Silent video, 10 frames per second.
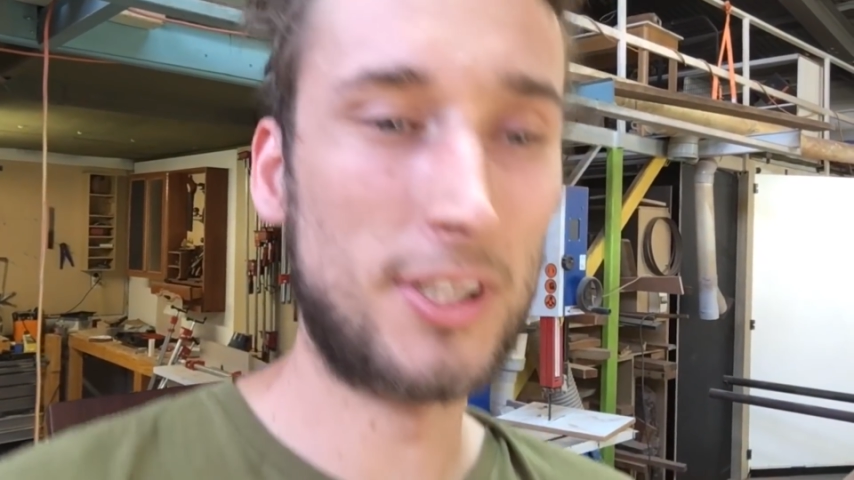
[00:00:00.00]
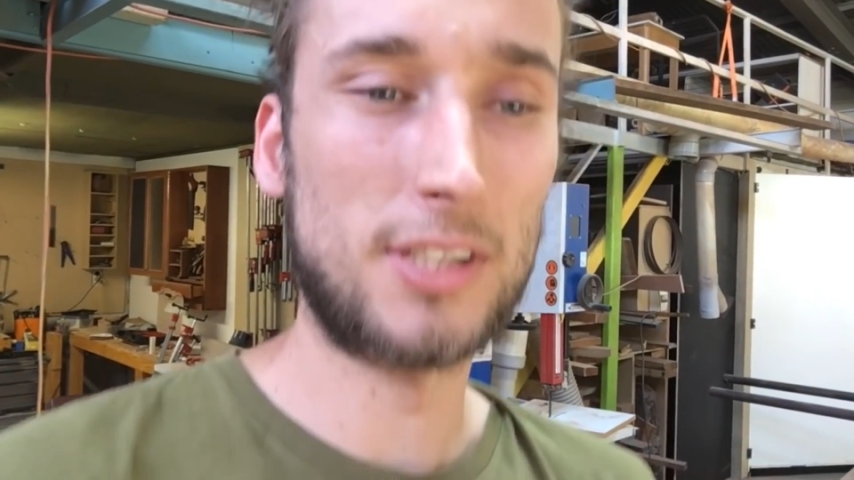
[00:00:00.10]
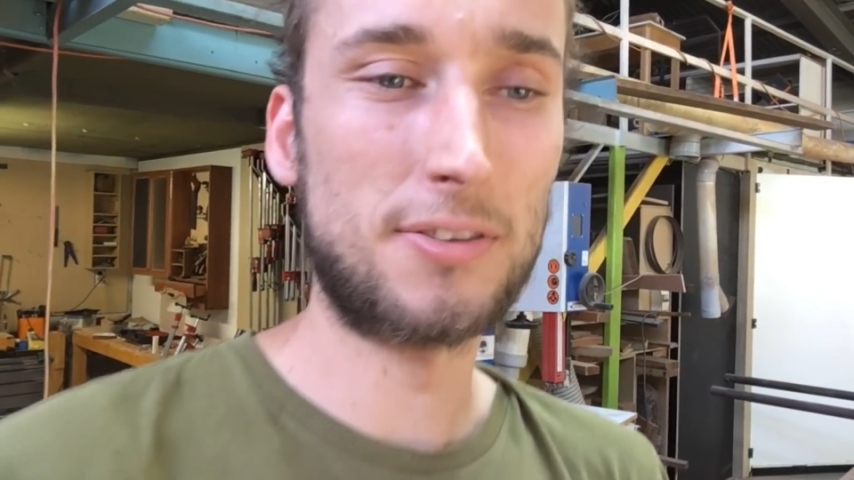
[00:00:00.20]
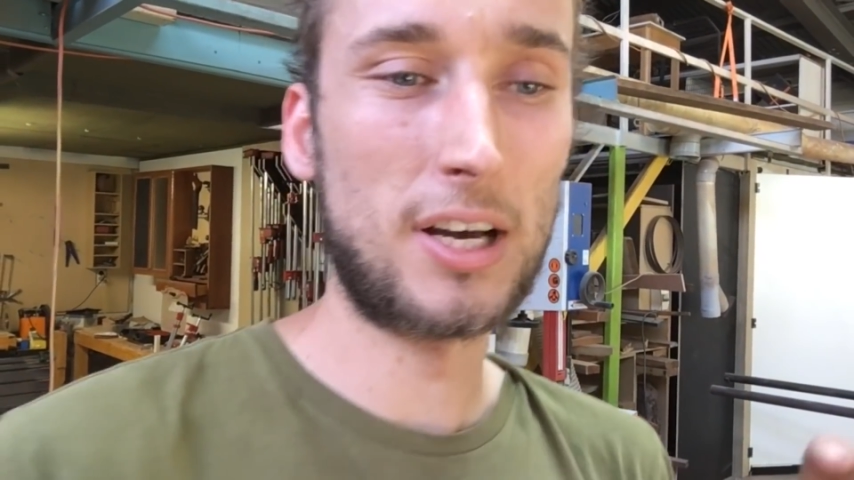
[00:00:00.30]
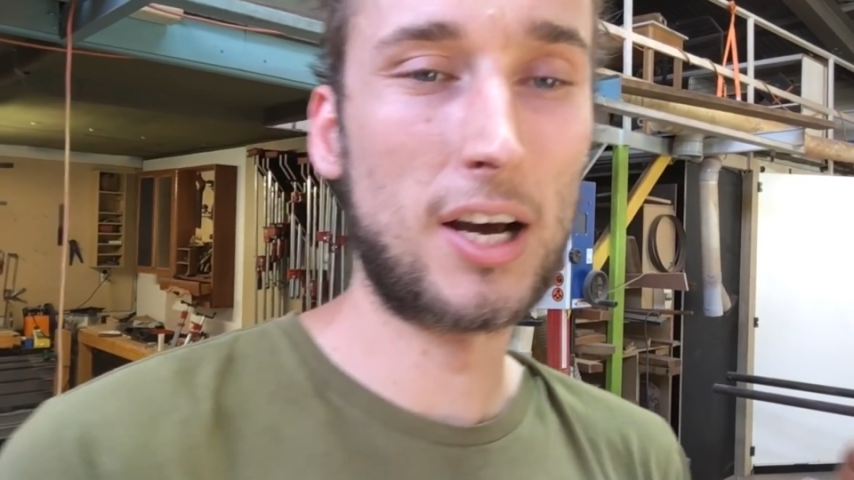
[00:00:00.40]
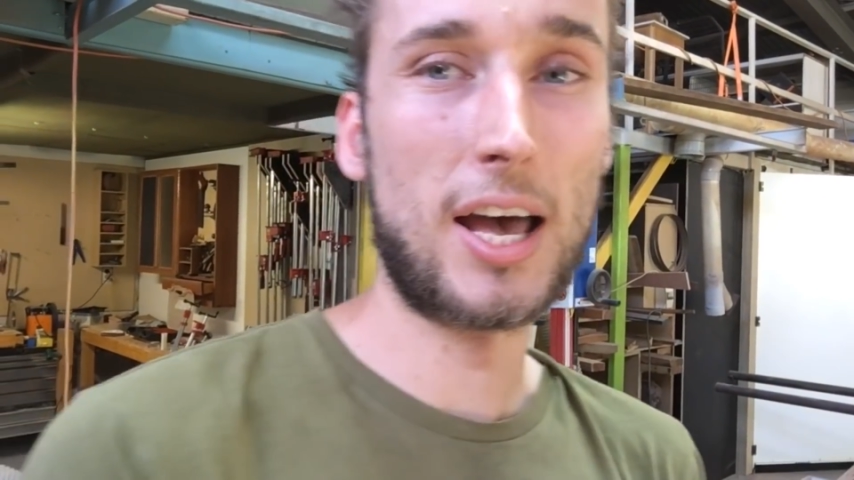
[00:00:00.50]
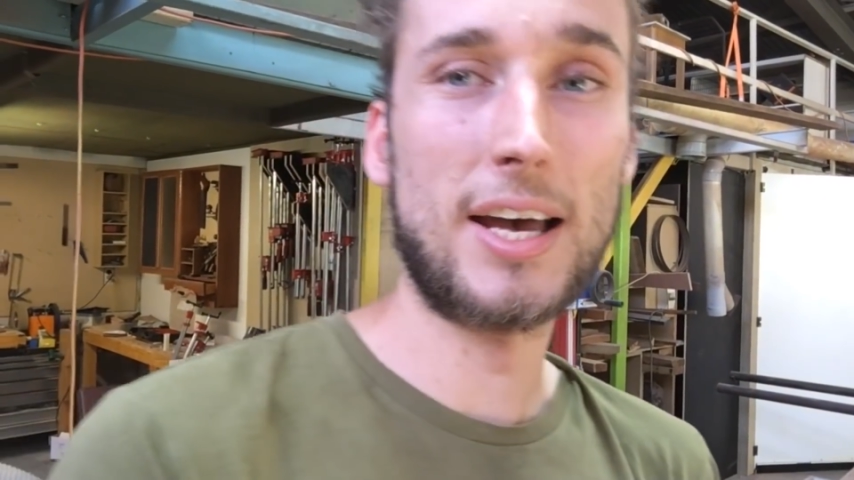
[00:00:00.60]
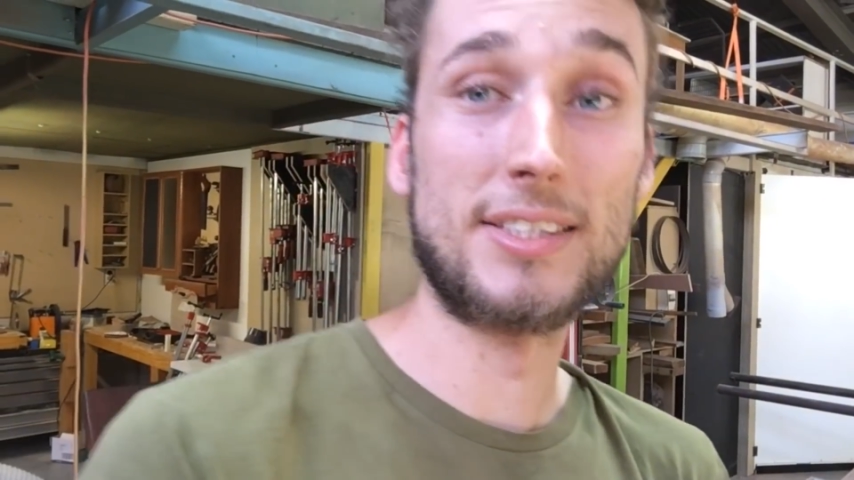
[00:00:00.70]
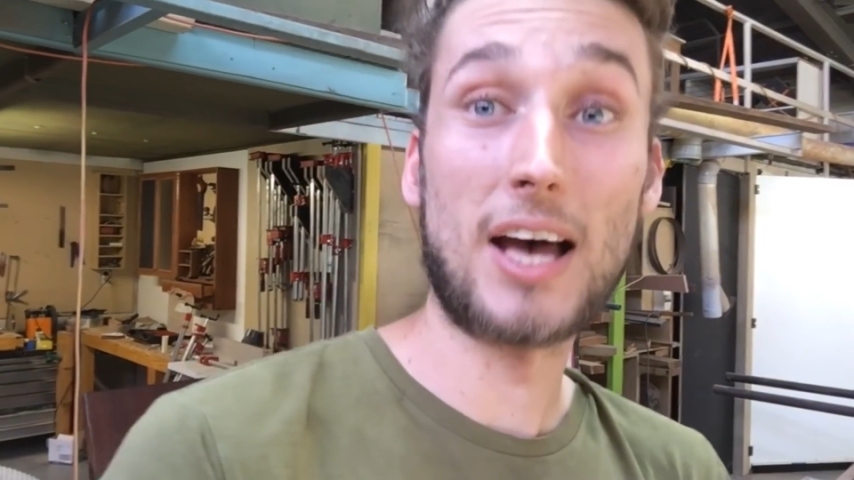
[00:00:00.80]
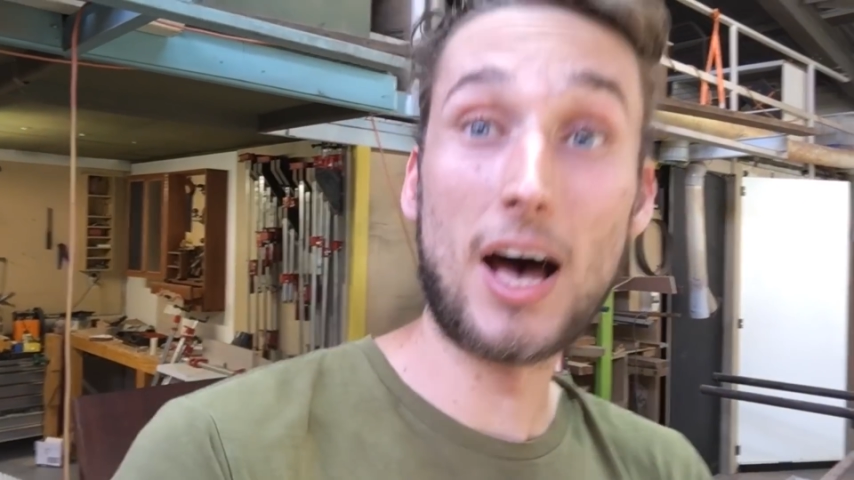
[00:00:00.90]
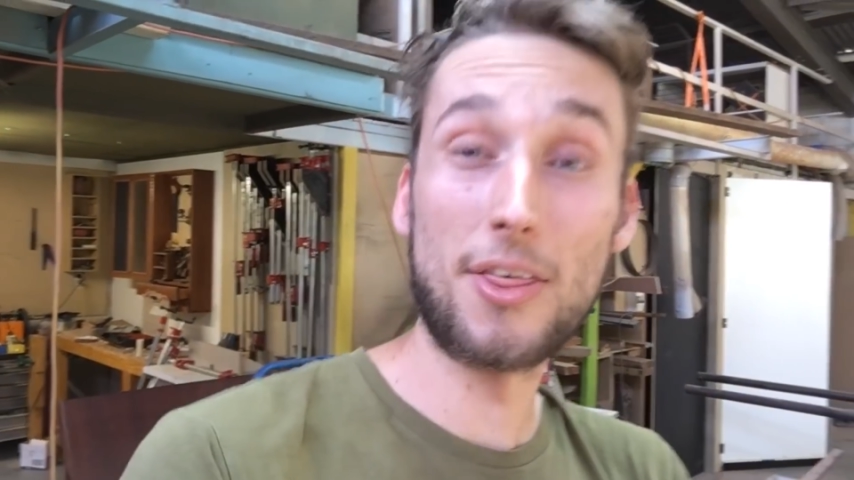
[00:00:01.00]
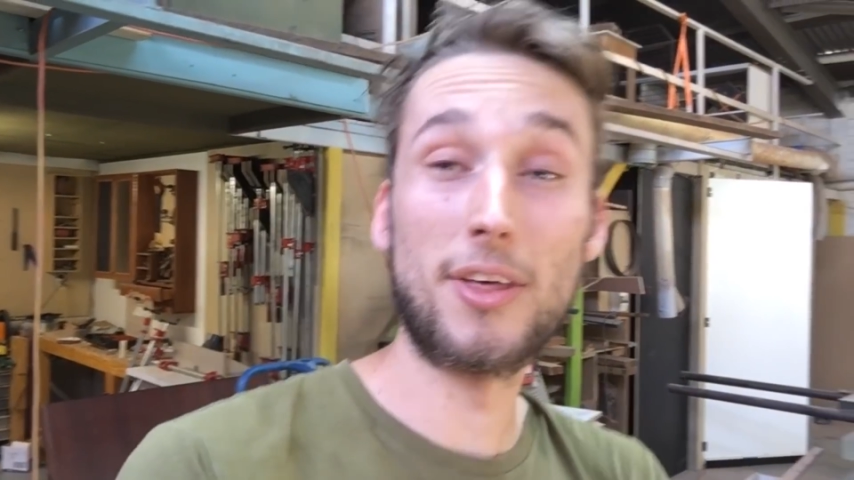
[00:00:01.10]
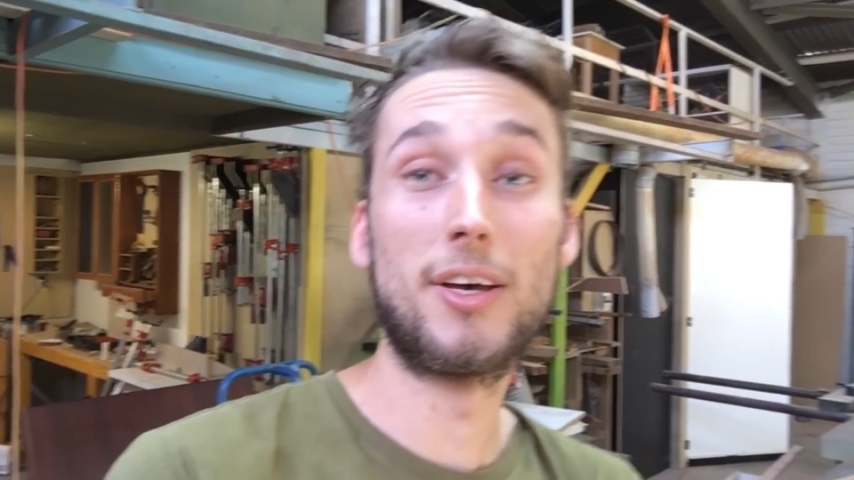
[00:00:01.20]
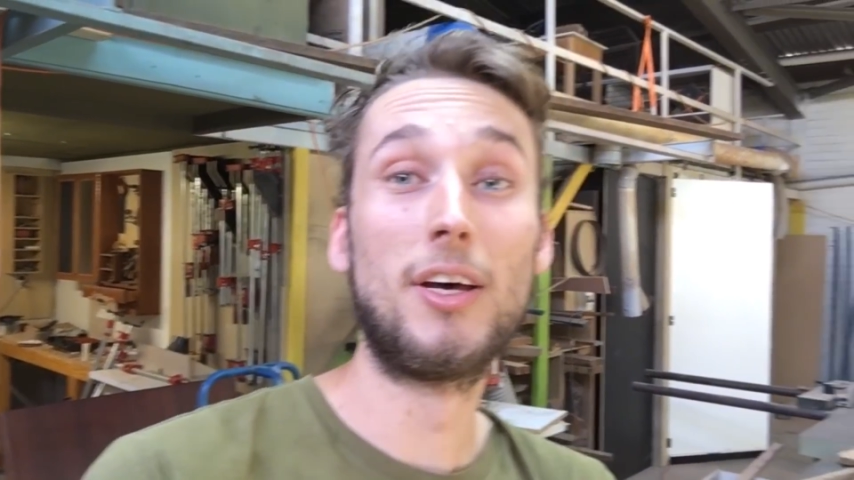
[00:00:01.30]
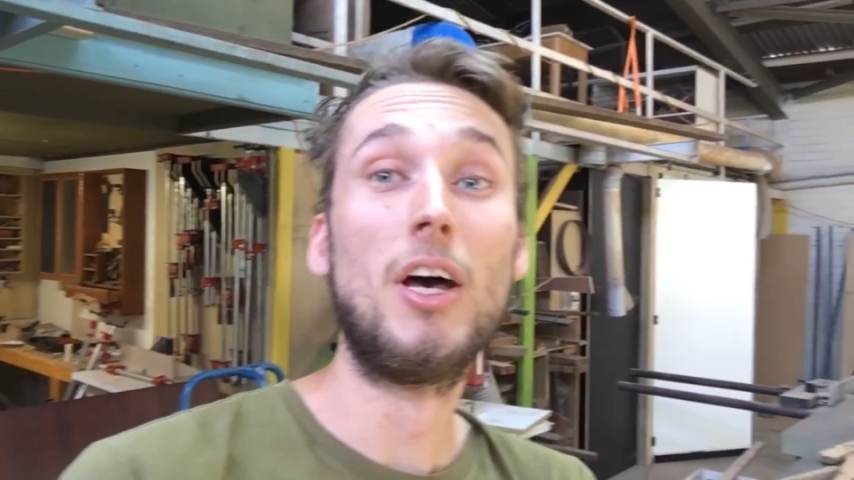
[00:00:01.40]
as far as
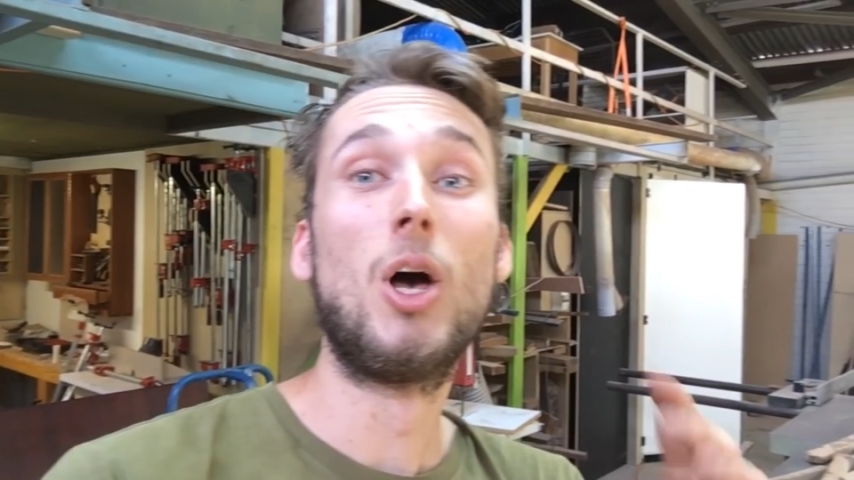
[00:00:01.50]
other